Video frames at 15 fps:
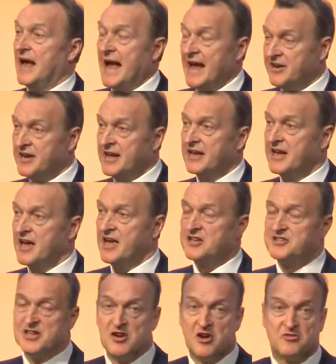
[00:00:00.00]
and
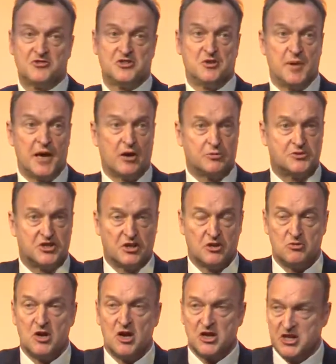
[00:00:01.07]
engaged enough to be able
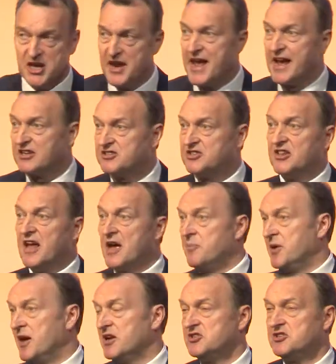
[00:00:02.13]
to connect to their
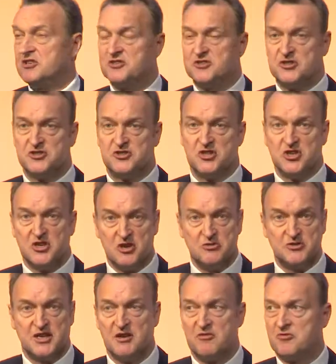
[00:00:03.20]
patients and to
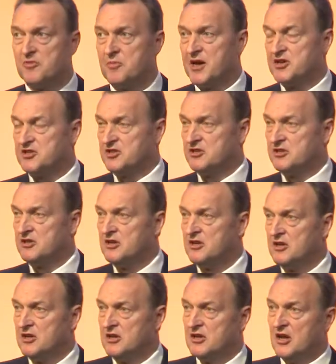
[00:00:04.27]
use the information
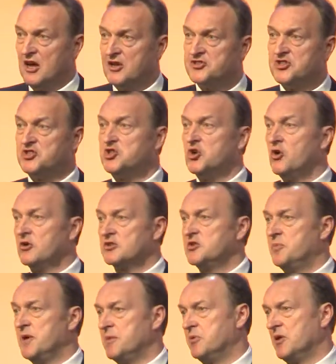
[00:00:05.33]
and to talk to
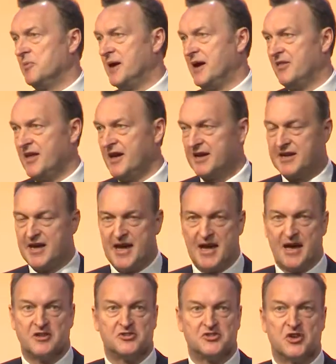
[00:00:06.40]
people about their
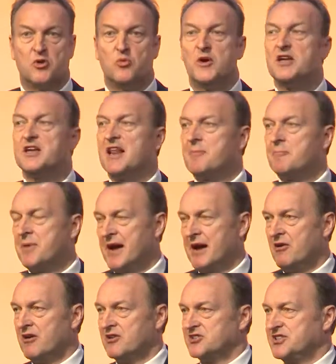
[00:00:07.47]
care. And so we can
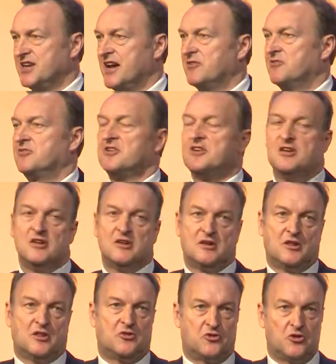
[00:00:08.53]
empower our staff
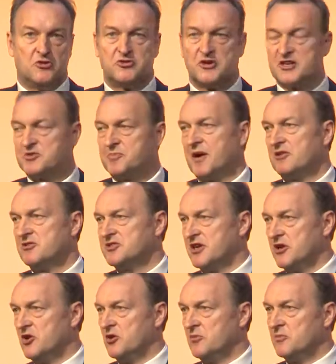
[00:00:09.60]
through transparency
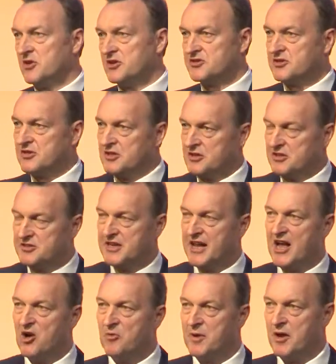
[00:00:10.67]
and openness to
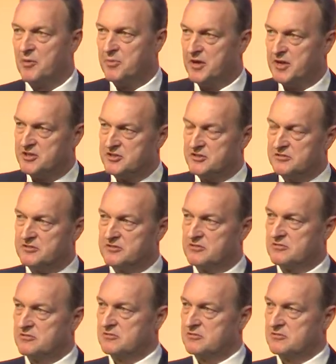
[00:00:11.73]
help our patients.